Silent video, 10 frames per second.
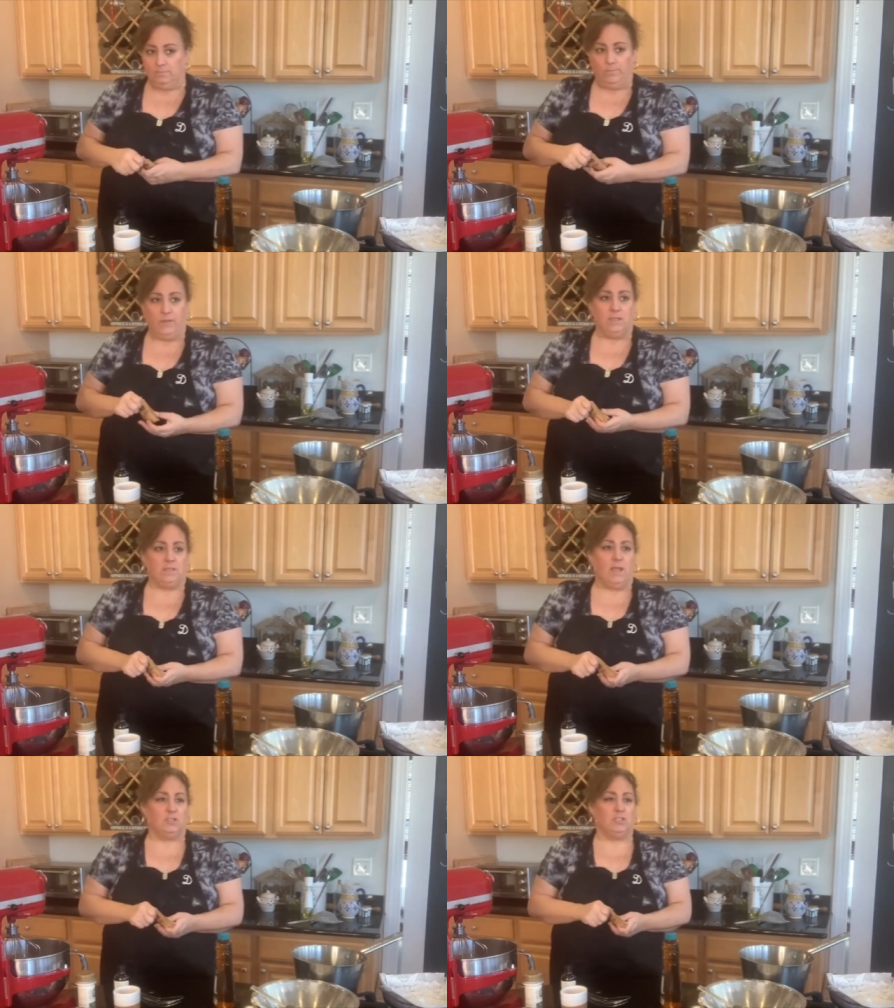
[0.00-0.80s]
It's
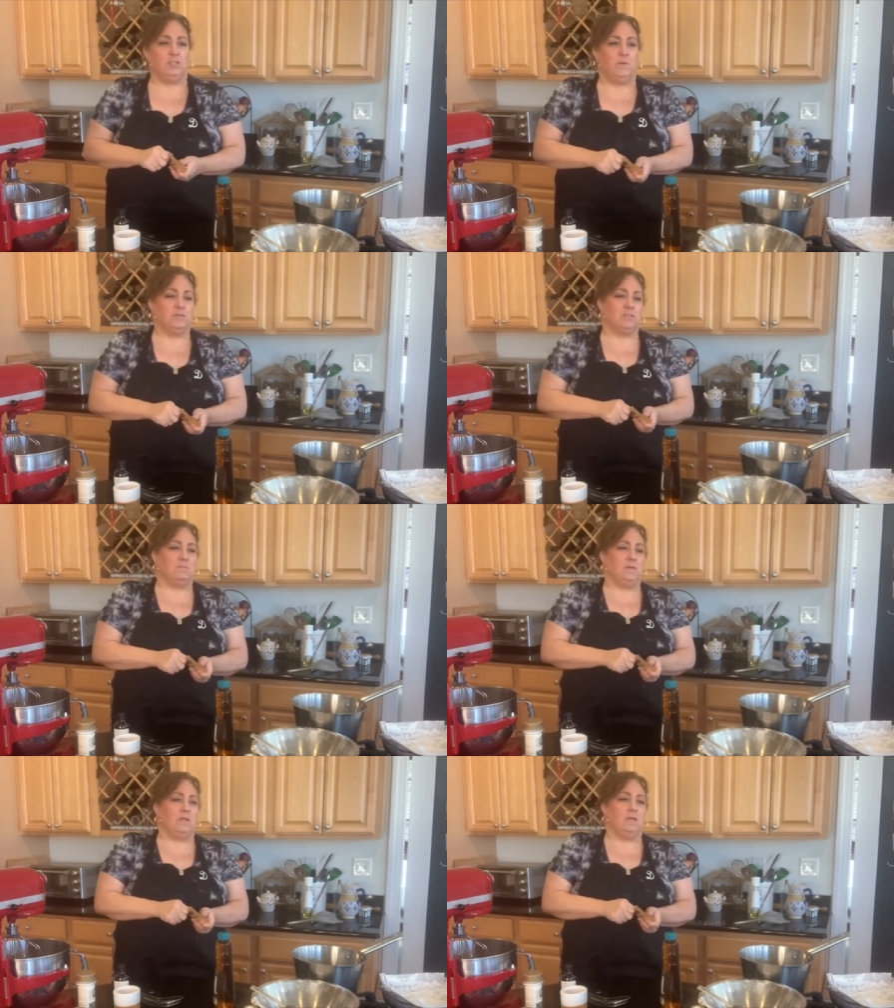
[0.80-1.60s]
actually supposed to
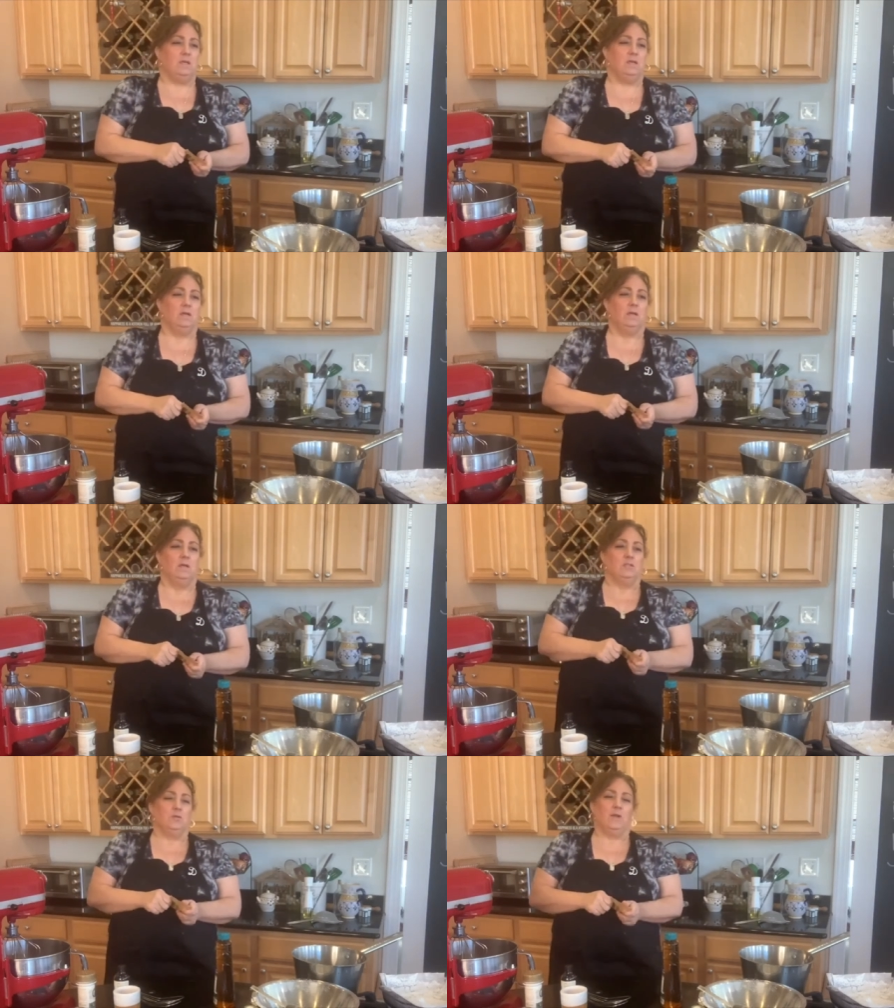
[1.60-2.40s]
be
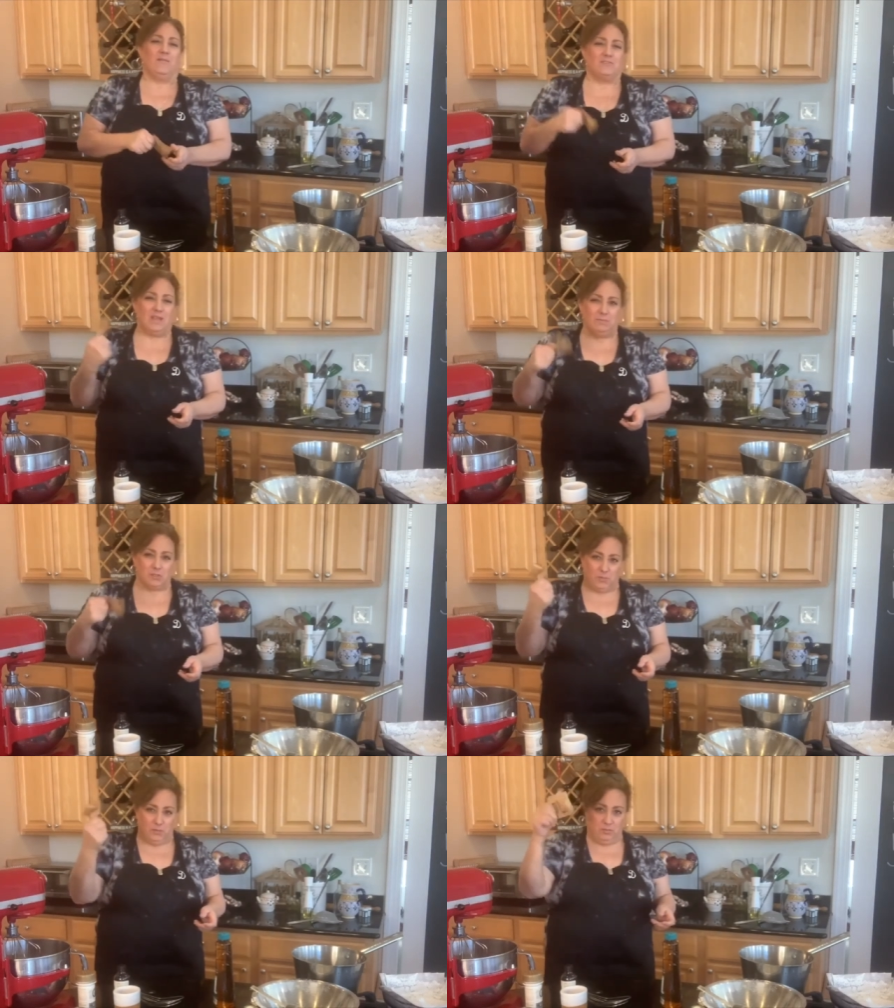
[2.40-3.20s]
2½
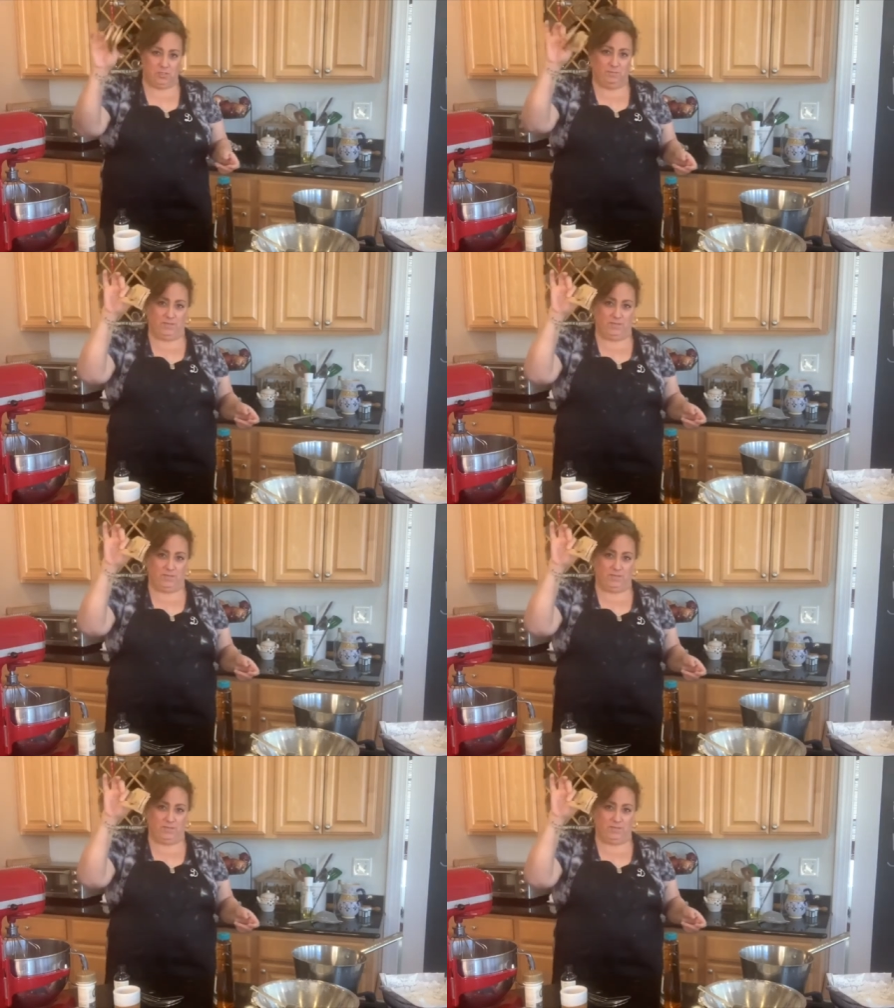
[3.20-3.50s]
tablespoons,